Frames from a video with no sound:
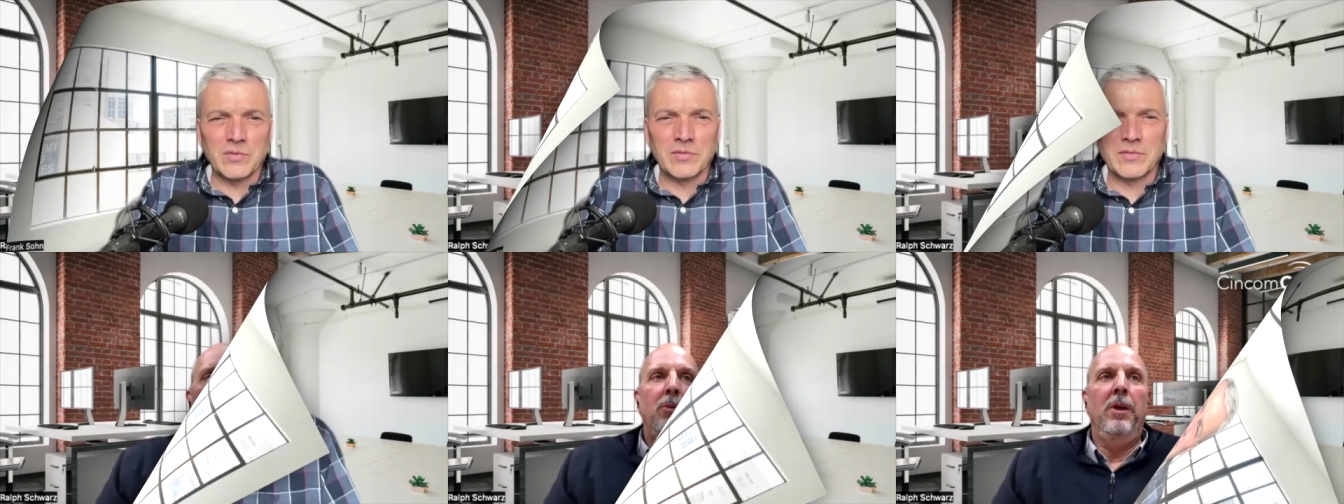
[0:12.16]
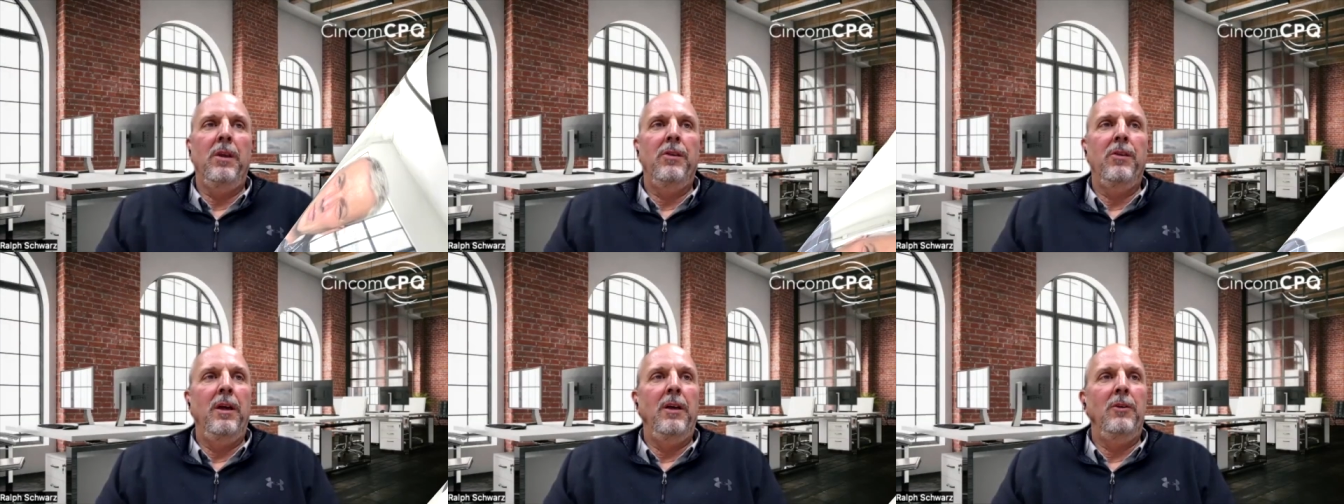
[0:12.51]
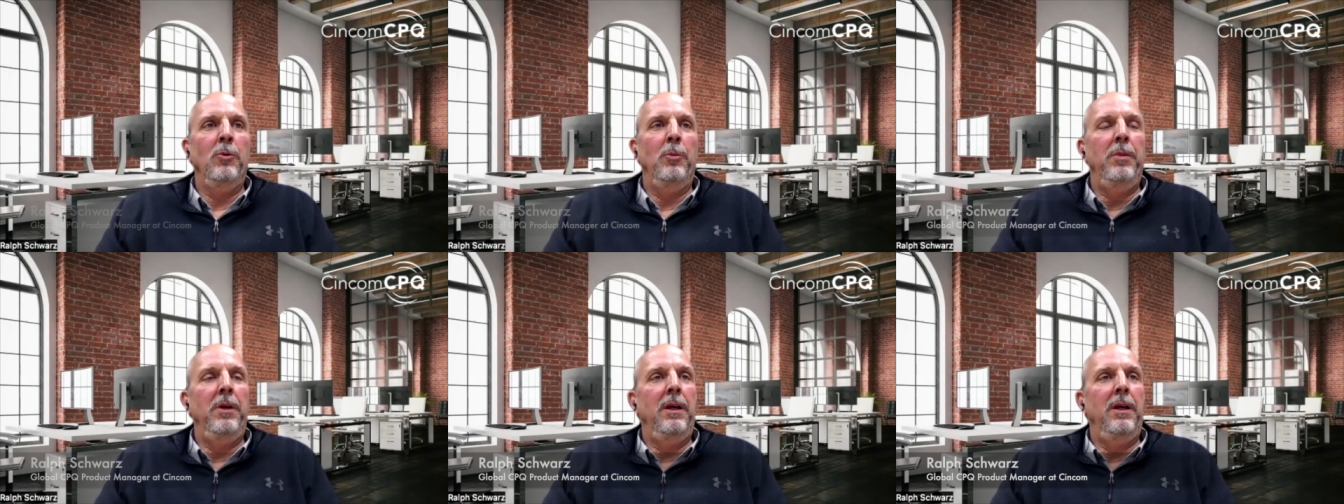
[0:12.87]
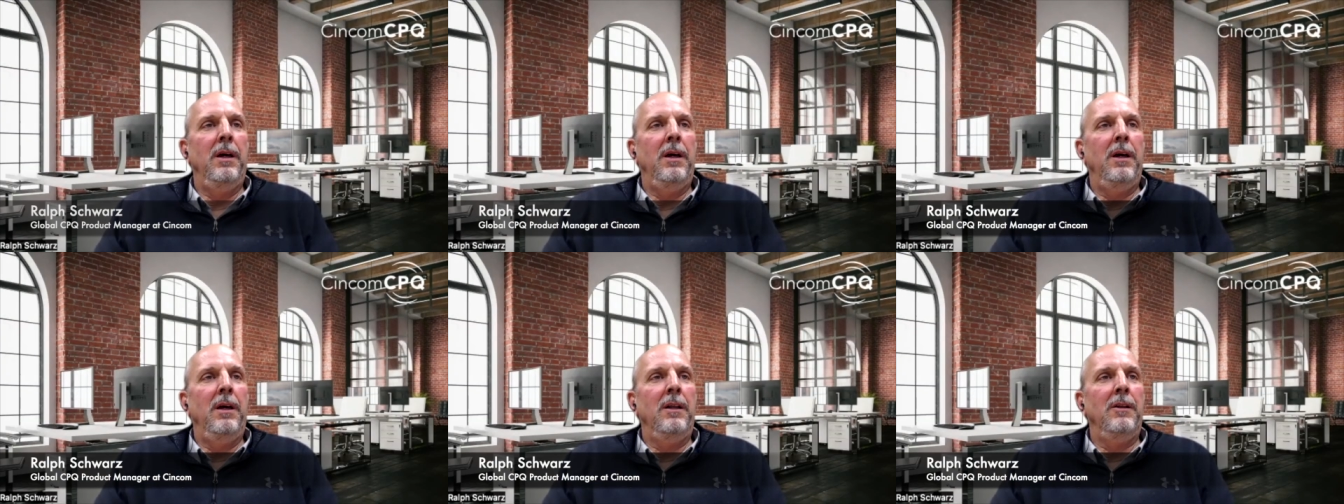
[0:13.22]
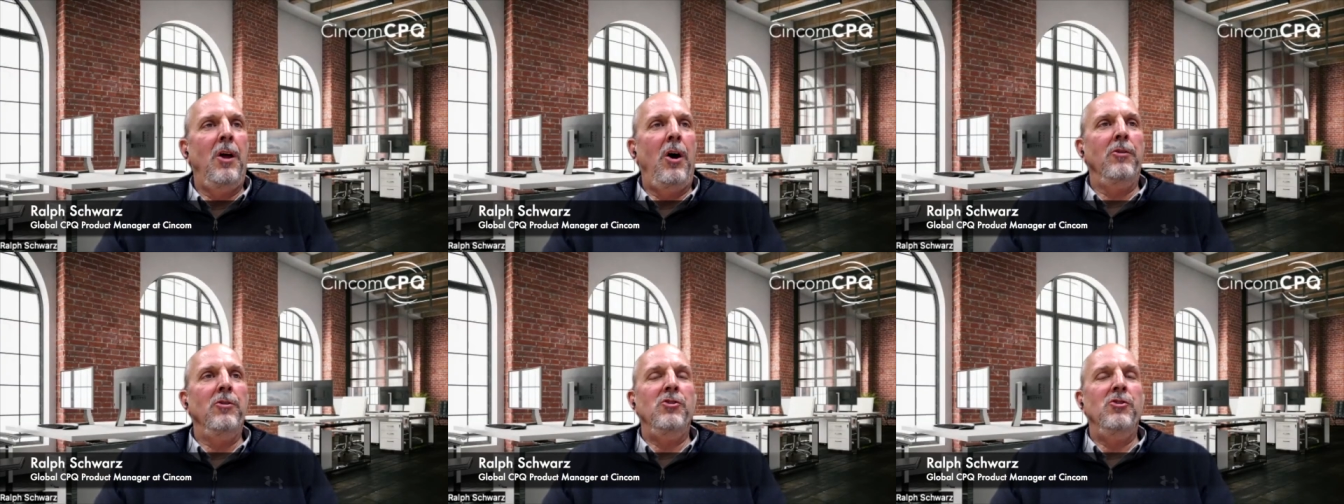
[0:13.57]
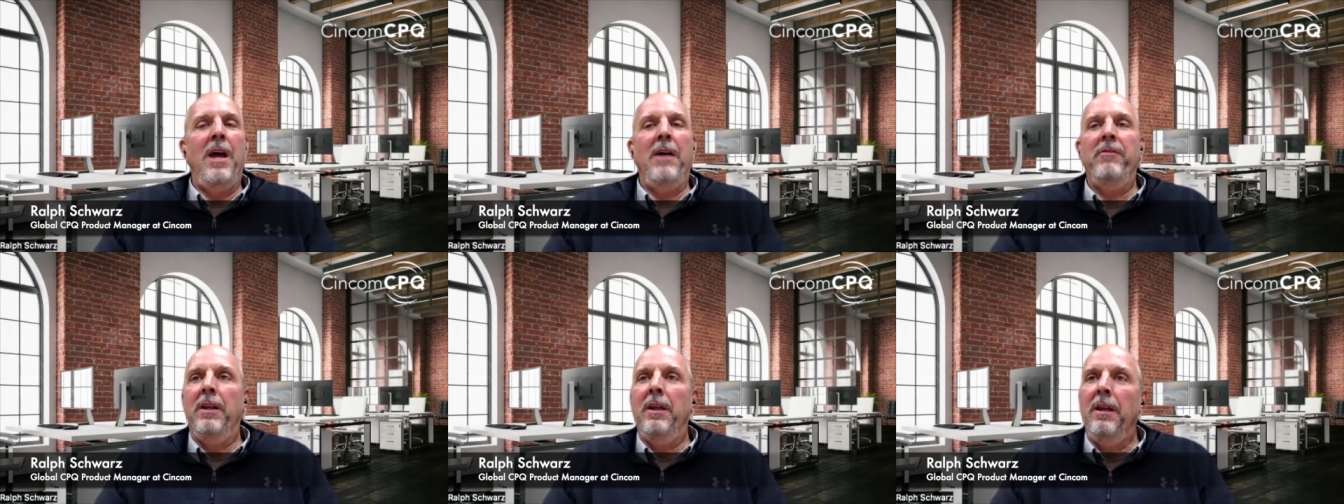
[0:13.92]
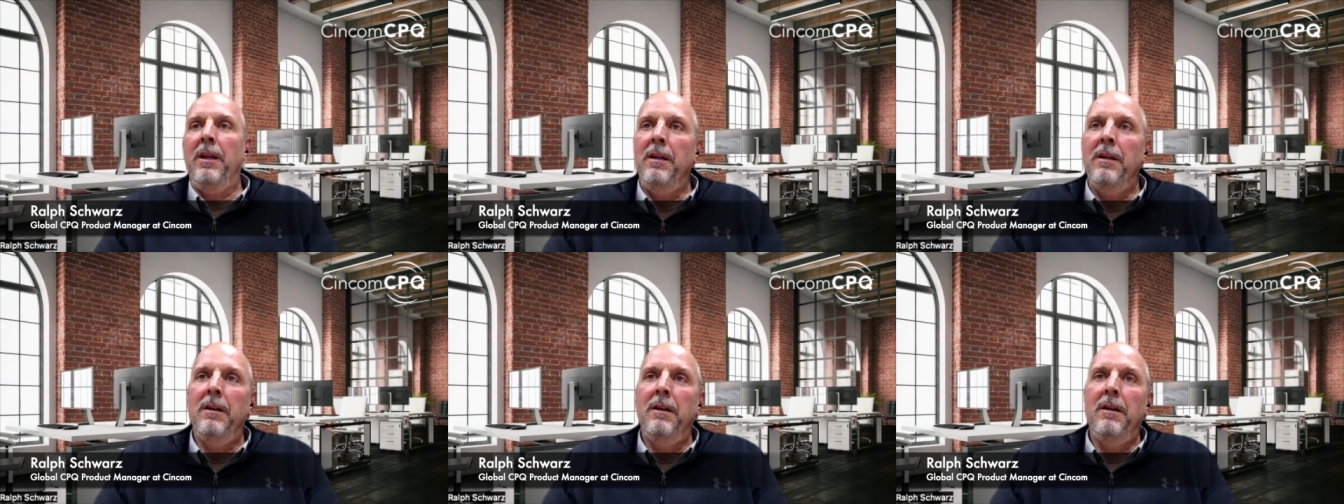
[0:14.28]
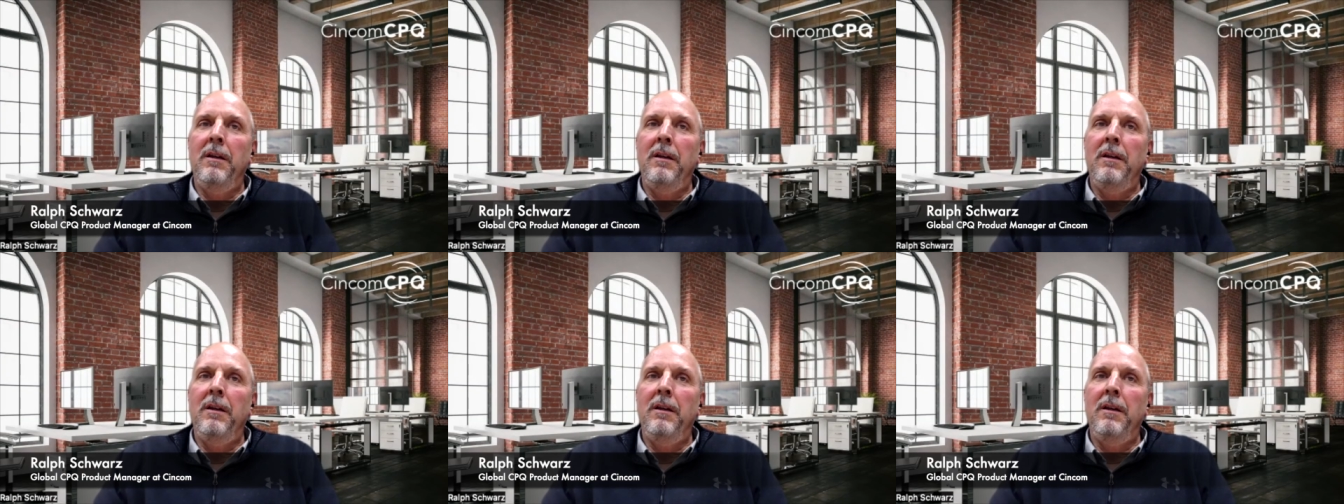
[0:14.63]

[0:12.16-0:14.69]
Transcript: three things would be uh, longevity,